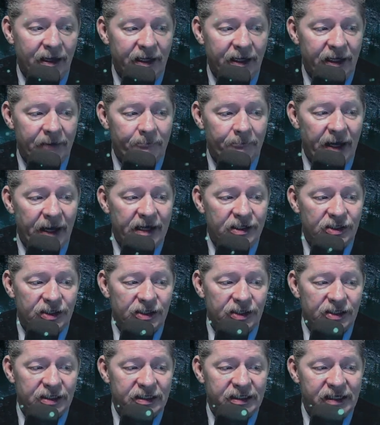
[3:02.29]

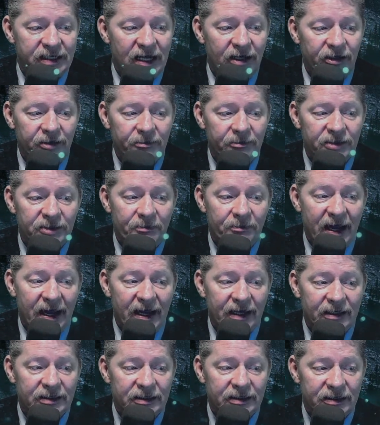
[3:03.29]
Impatience seldom
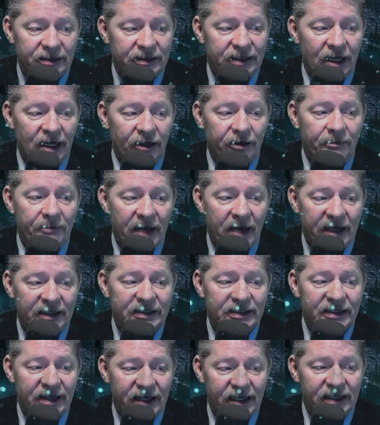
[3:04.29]

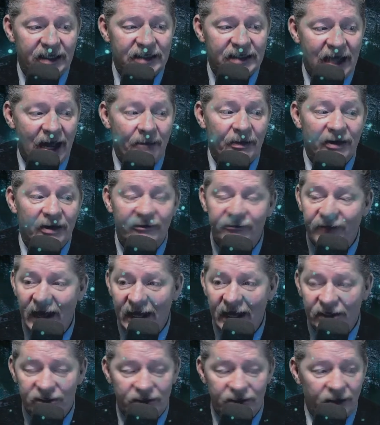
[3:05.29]
makes things happen
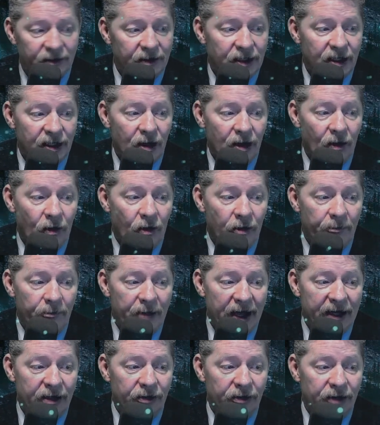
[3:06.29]
faster or
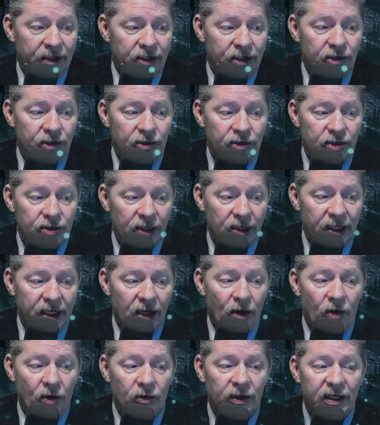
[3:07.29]
better, and usually
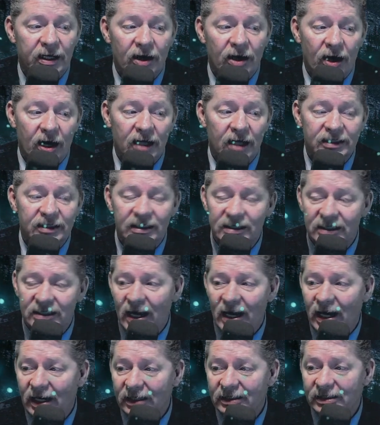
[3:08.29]
only causes
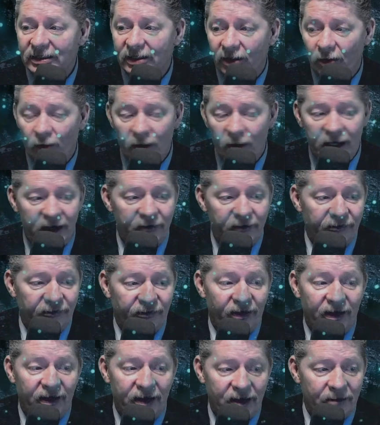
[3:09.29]
us grief.
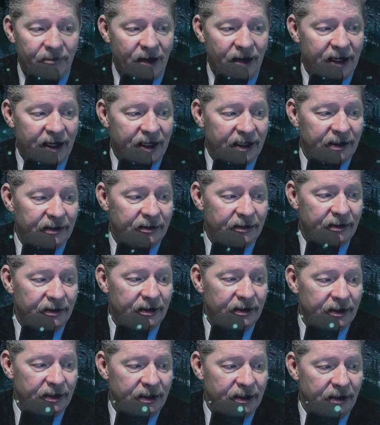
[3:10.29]
Think about it.
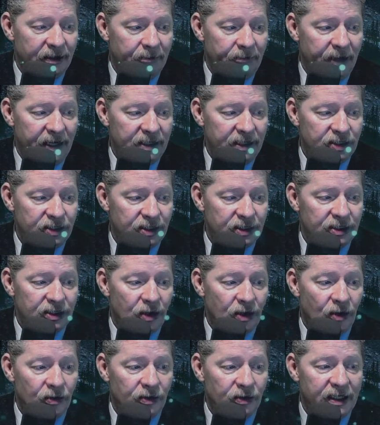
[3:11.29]
Impatience
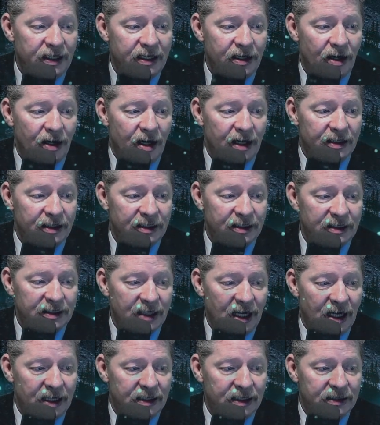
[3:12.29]
only causes
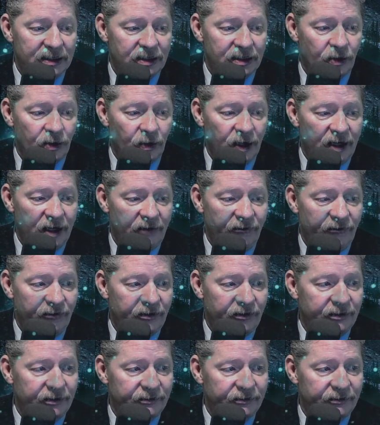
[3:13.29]
us grief.